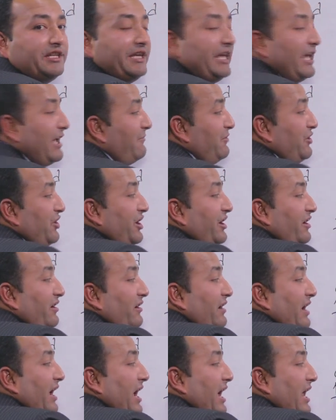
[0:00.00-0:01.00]
came
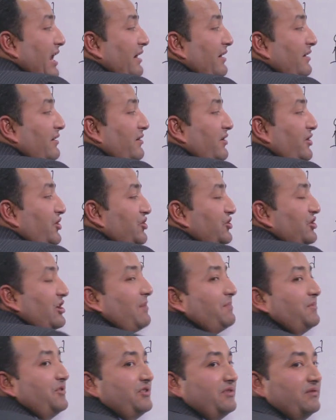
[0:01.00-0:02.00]
here and
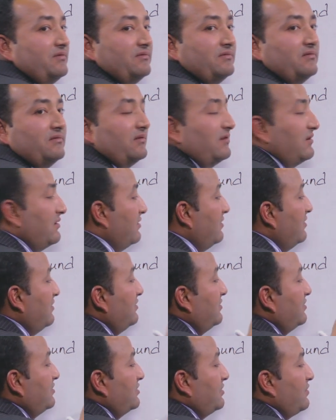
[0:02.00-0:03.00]
stopped.
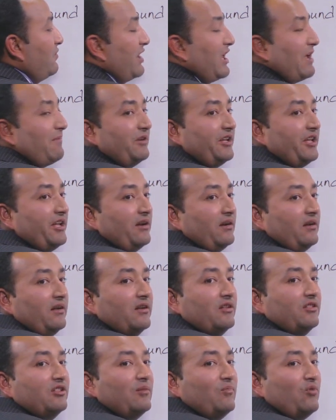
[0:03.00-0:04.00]
So what happened here?
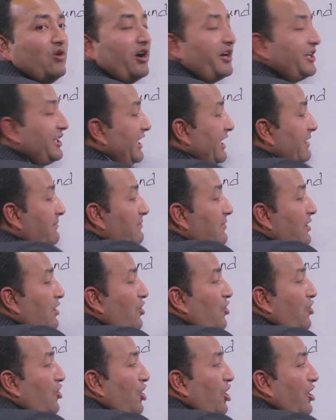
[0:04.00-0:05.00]
The boy came
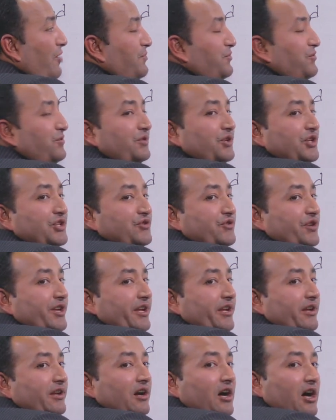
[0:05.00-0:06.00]
up to the
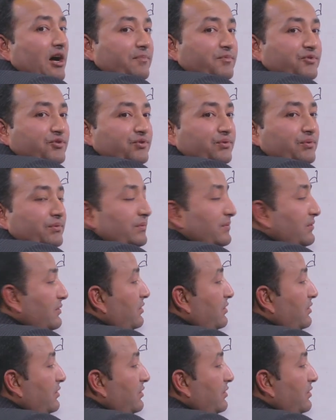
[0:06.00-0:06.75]
tree. Up to.